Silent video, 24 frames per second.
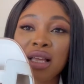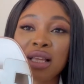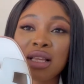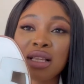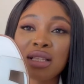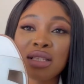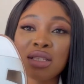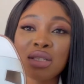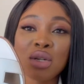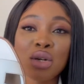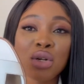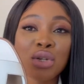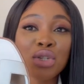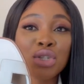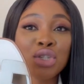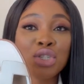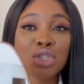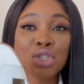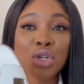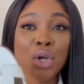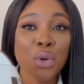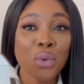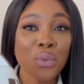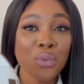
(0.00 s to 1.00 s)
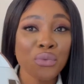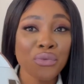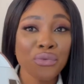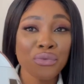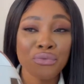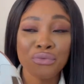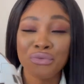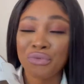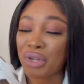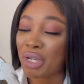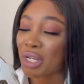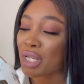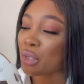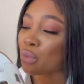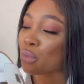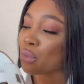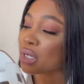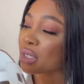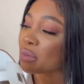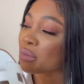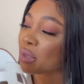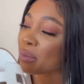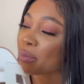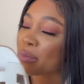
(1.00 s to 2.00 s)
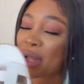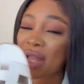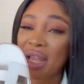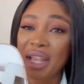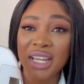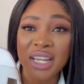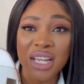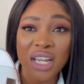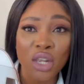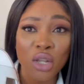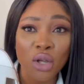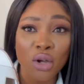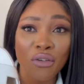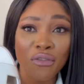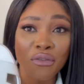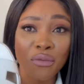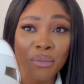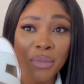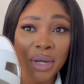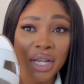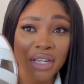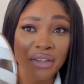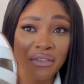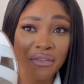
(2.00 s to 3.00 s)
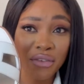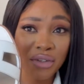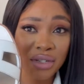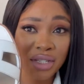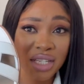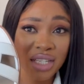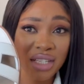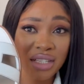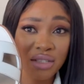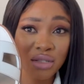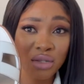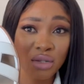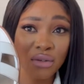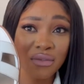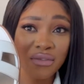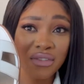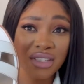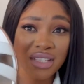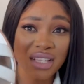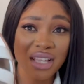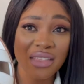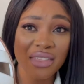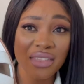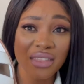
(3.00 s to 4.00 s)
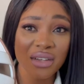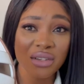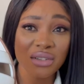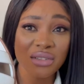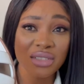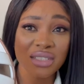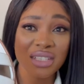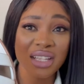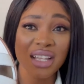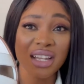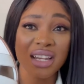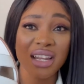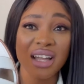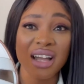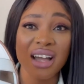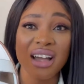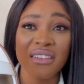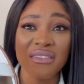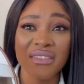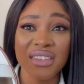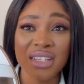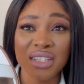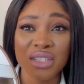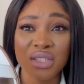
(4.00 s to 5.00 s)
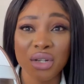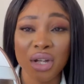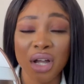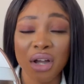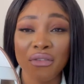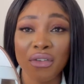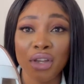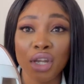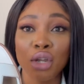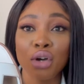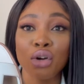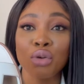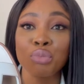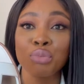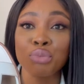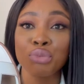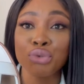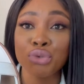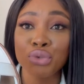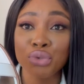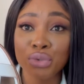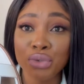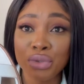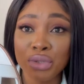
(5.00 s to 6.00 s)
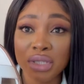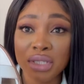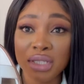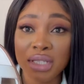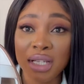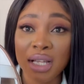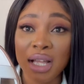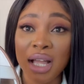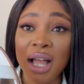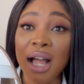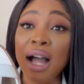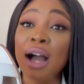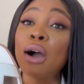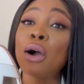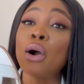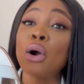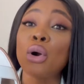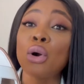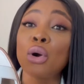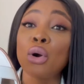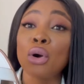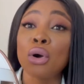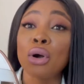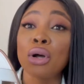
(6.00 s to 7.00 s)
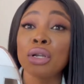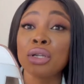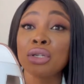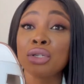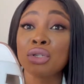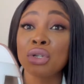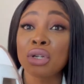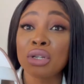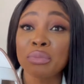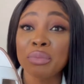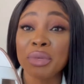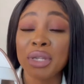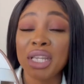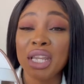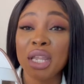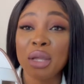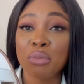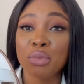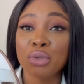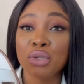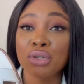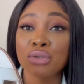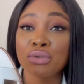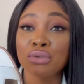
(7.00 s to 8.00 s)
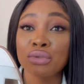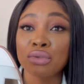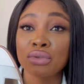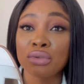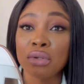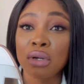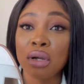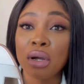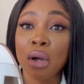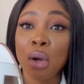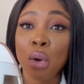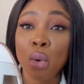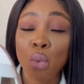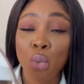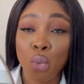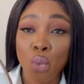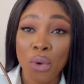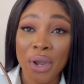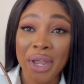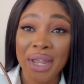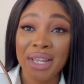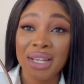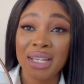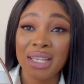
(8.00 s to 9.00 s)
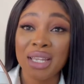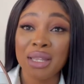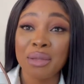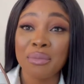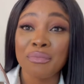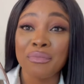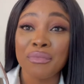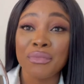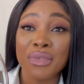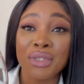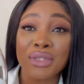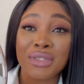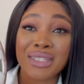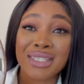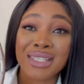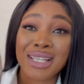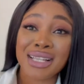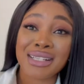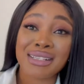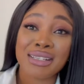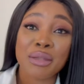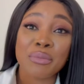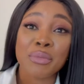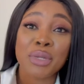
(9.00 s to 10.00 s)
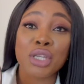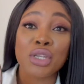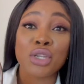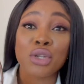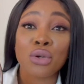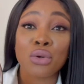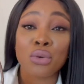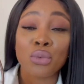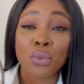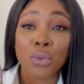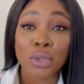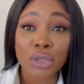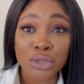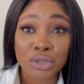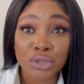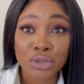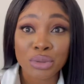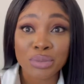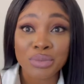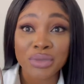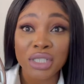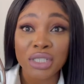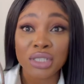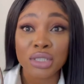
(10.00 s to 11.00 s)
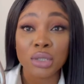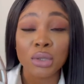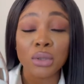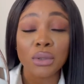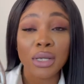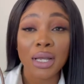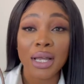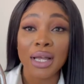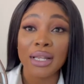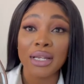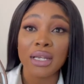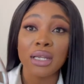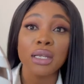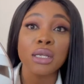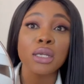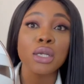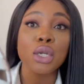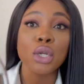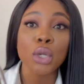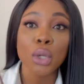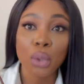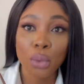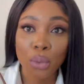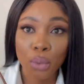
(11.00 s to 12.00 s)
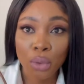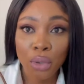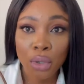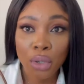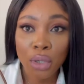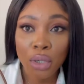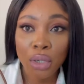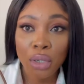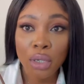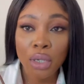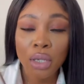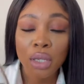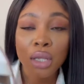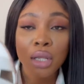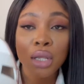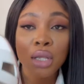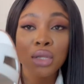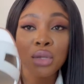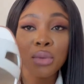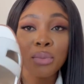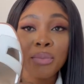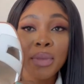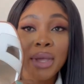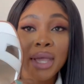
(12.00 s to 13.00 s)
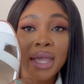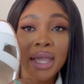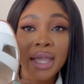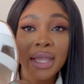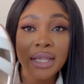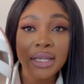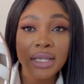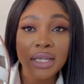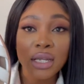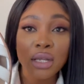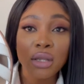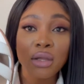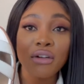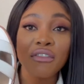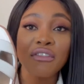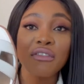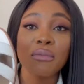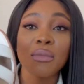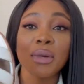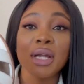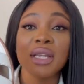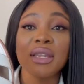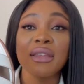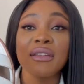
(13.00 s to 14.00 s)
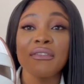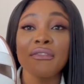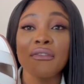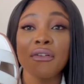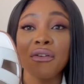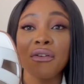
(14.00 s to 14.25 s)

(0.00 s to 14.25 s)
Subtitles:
So you don't really want to be paying a lot of money for these sort of sandals and having to have a lot of bruise, or not being able to wear them. You stack them in your wardrobe, just look at them. No, you paid a lot of money for